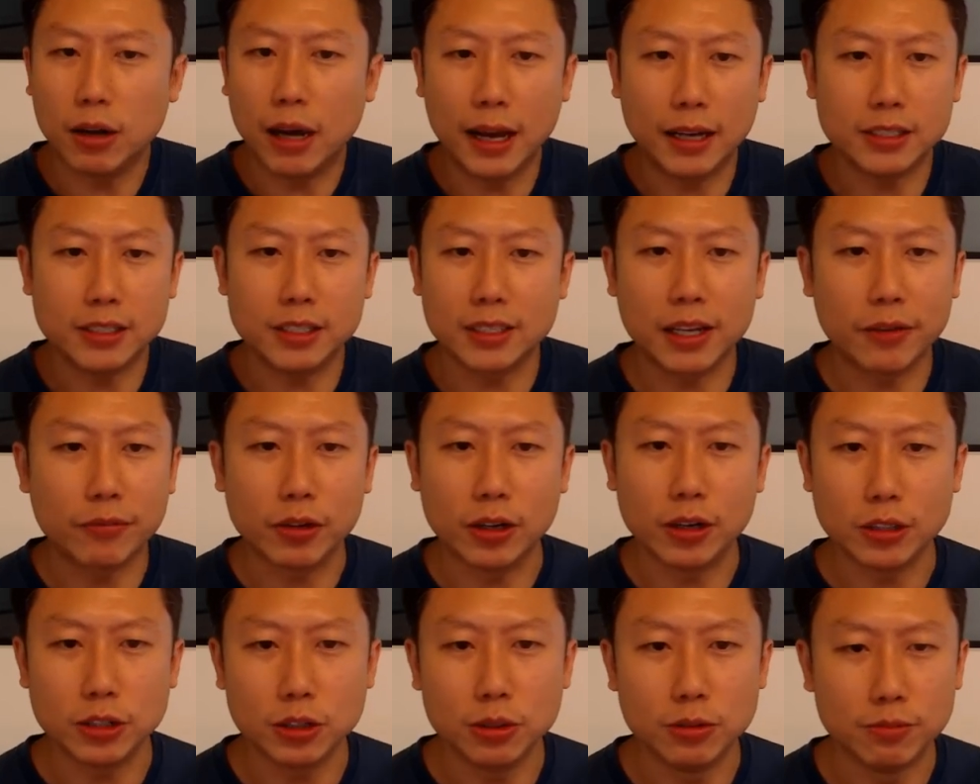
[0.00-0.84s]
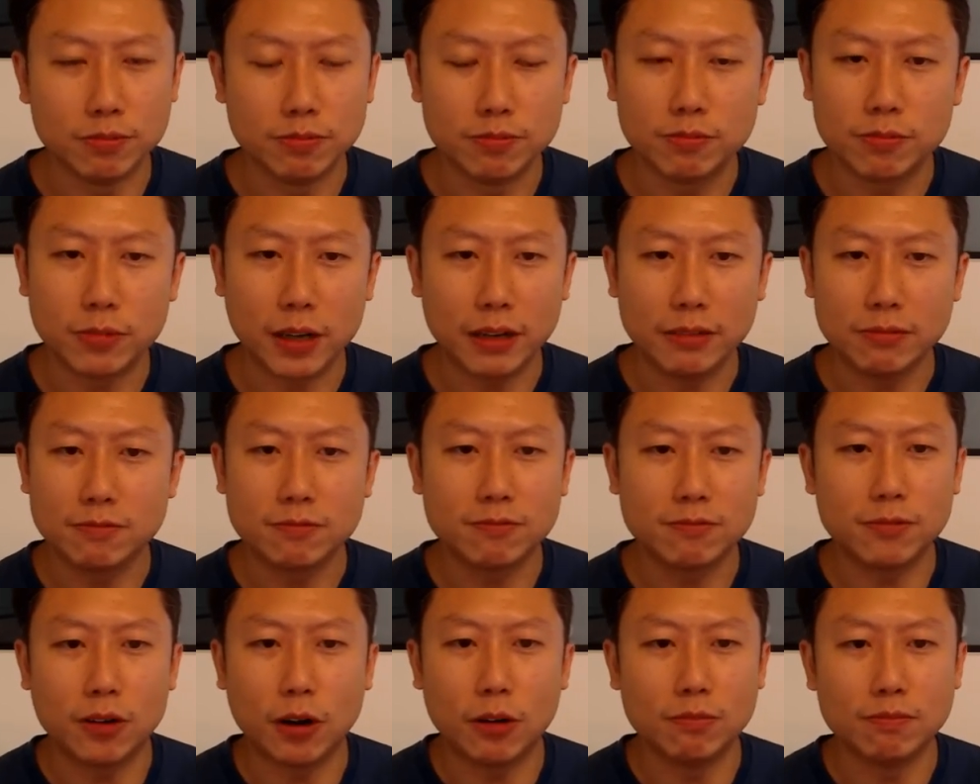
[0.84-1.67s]
So I just have to assume, right,
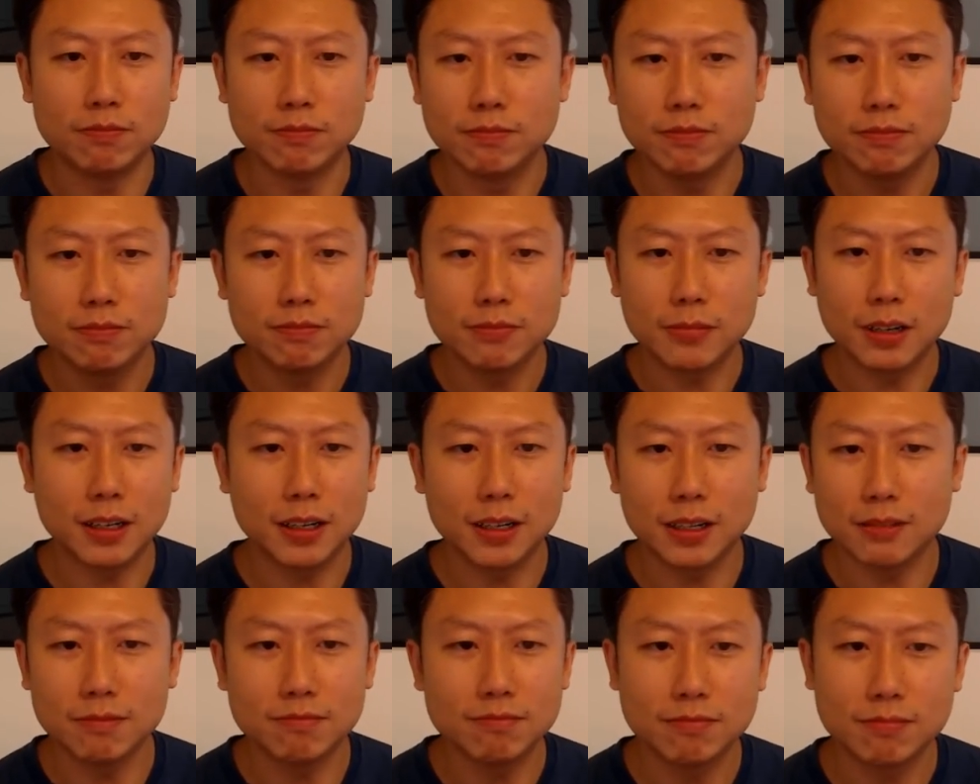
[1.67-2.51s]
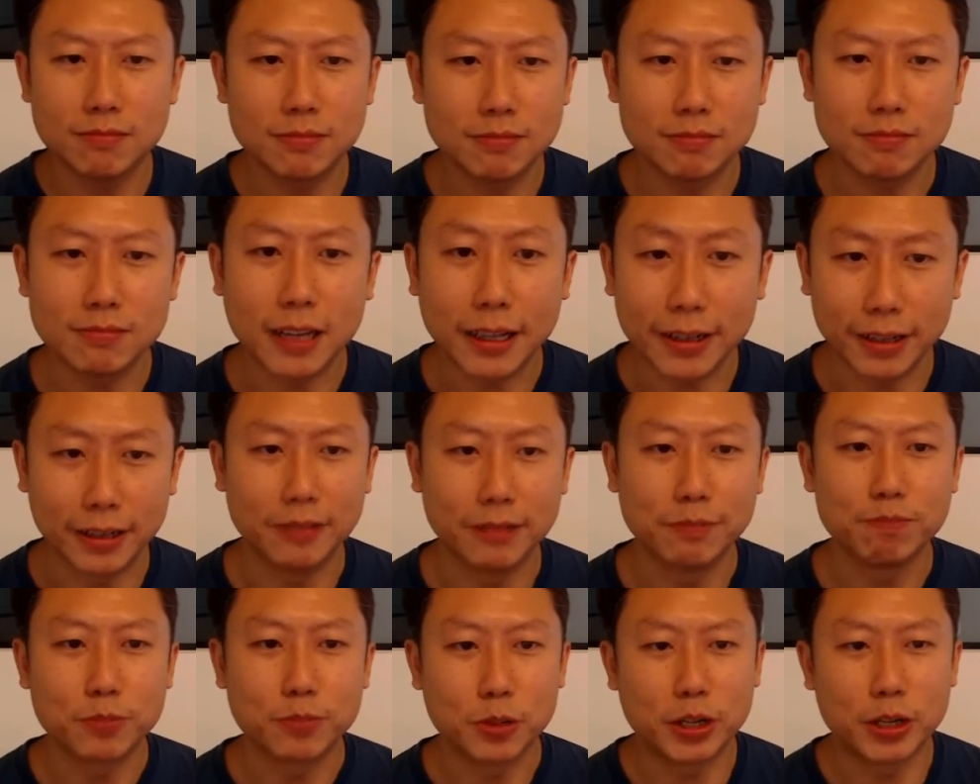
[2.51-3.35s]
from
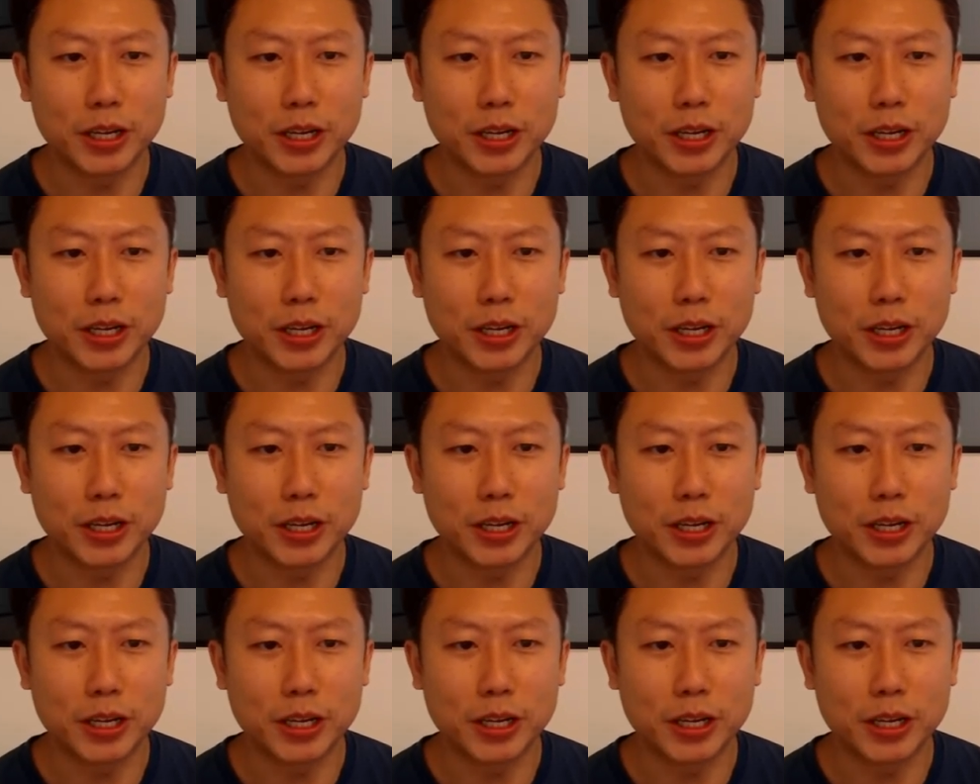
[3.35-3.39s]
nothing.